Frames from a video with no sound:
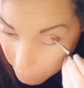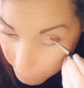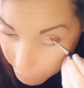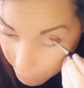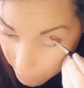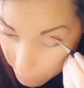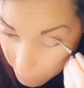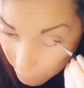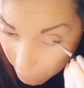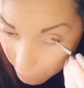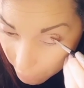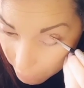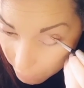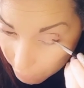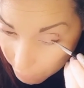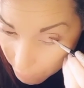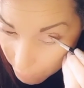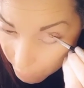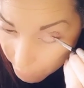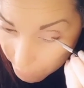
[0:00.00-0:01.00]
to be dark,
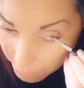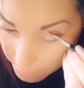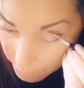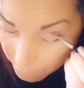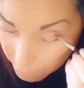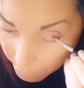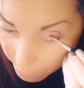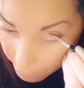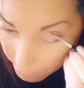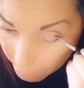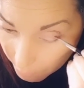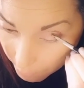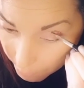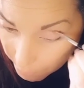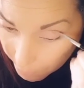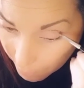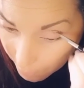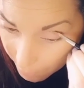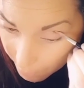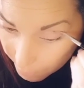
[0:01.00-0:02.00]
of course, so it
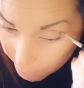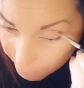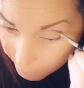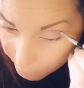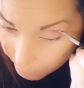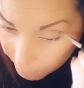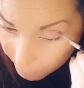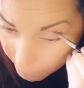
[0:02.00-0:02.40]
will pop.